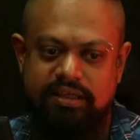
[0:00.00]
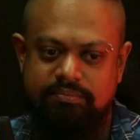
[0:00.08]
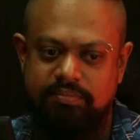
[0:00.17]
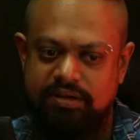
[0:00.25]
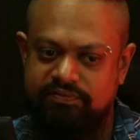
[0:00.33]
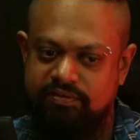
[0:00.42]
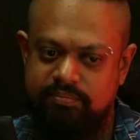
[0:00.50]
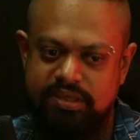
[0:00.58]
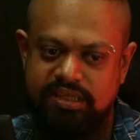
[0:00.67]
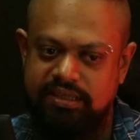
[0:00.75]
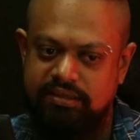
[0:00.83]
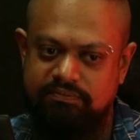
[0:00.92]
but for
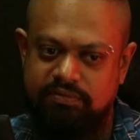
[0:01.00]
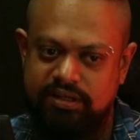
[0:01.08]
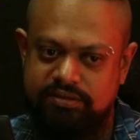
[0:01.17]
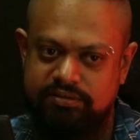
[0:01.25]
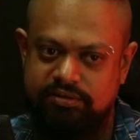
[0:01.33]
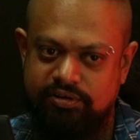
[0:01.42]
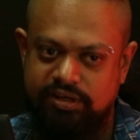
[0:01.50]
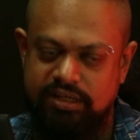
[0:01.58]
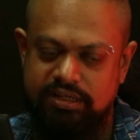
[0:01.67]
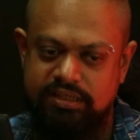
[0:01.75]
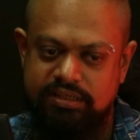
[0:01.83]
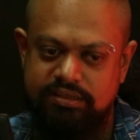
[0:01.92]
me what
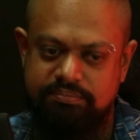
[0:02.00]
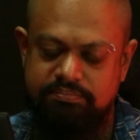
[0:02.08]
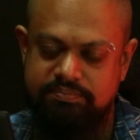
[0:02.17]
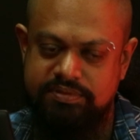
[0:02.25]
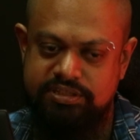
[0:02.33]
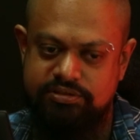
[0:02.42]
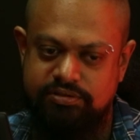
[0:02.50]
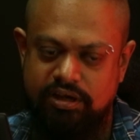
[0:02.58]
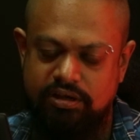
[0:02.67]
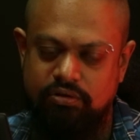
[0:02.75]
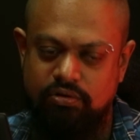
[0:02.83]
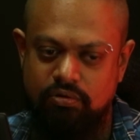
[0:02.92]
really struck
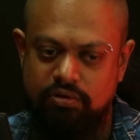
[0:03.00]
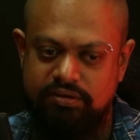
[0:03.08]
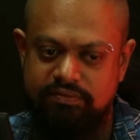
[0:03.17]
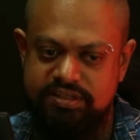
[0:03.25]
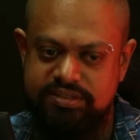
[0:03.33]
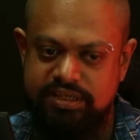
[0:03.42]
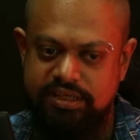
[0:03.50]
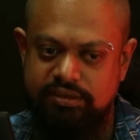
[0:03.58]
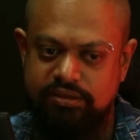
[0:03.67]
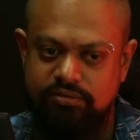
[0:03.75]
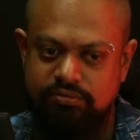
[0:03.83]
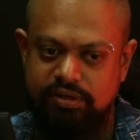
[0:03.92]
gold was seeing
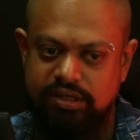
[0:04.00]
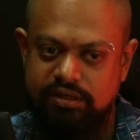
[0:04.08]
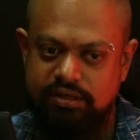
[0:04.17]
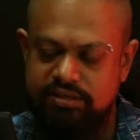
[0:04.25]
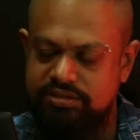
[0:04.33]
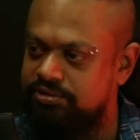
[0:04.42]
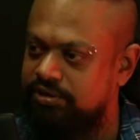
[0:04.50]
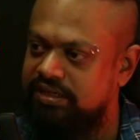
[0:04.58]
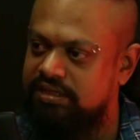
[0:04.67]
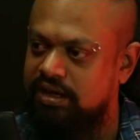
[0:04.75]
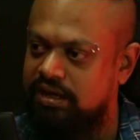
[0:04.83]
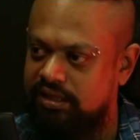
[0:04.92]
you in a
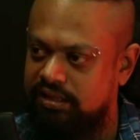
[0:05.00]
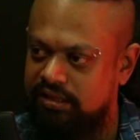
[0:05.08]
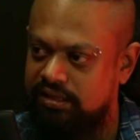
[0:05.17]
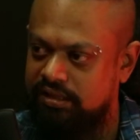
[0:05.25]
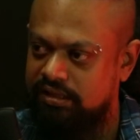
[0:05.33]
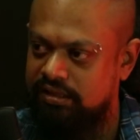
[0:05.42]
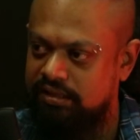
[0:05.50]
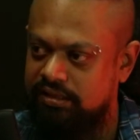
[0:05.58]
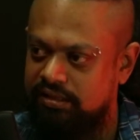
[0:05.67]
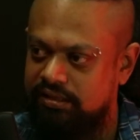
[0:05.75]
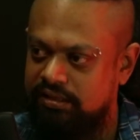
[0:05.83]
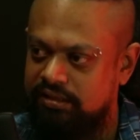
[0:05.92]
streetcar.
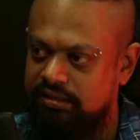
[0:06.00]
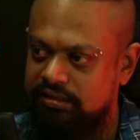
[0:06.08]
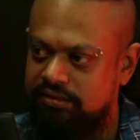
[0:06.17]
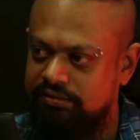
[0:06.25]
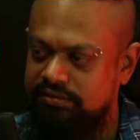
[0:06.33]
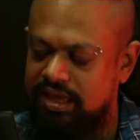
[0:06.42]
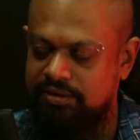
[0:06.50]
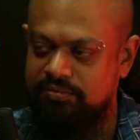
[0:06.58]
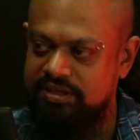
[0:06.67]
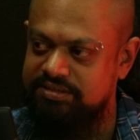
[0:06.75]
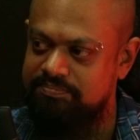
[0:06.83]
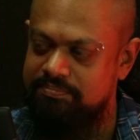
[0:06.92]
Mm that
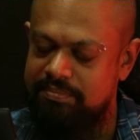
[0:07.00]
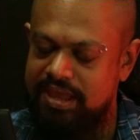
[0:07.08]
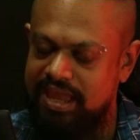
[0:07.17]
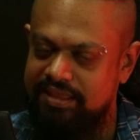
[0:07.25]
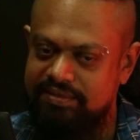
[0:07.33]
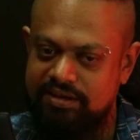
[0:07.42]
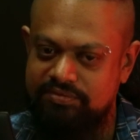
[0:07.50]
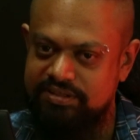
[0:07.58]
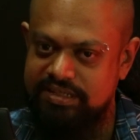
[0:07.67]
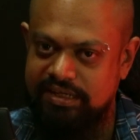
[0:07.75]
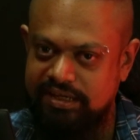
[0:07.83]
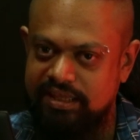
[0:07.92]
was mad. That was
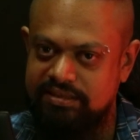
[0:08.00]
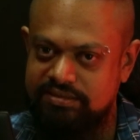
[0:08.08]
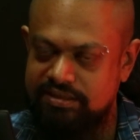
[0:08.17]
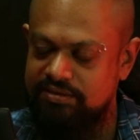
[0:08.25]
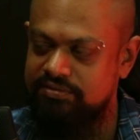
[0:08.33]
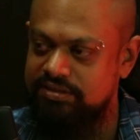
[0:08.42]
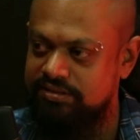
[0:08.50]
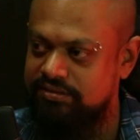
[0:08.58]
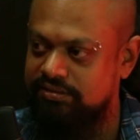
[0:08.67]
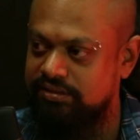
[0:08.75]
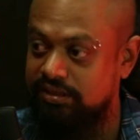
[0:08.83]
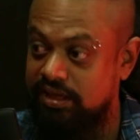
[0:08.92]
intense. That was
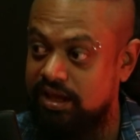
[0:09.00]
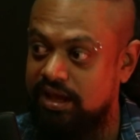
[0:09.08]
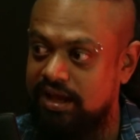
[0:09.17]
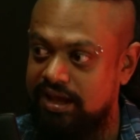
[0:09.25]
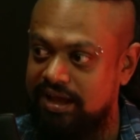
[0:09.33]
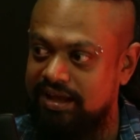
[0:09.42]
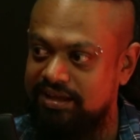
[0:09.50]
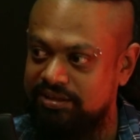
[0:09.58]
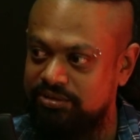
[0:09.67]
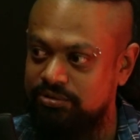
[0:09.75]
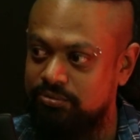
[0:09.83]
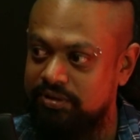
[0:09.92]
yeah, yeah,
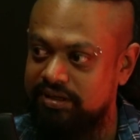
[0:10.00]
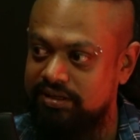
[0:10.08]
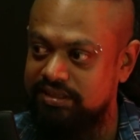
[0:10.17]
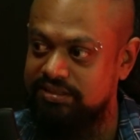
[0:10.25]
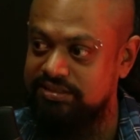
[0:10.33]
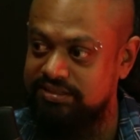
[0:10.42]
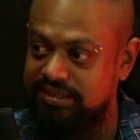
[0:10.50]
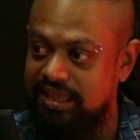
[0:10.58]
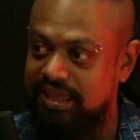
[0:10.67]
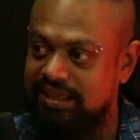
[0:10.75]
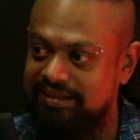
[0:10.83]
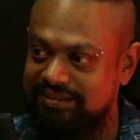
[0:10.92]
You were
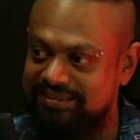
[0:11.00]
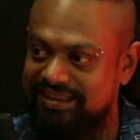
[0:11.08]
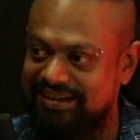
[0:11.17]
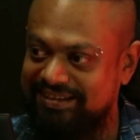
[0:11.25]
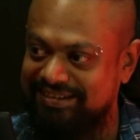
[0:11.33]
insane in that,